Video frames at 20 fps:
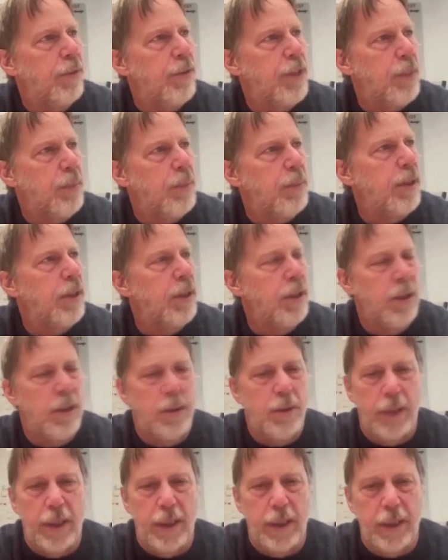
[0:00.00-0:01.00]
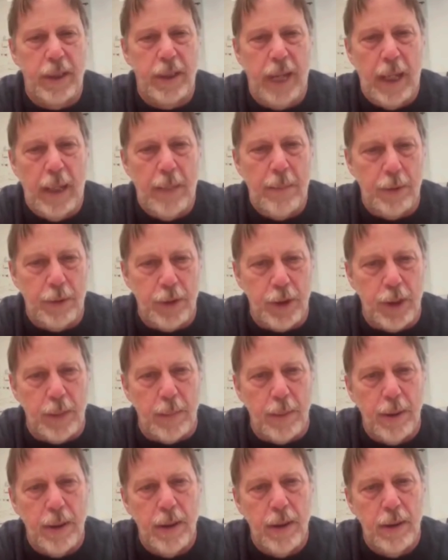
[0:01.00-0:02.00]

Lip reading: CPU in an Apple chip.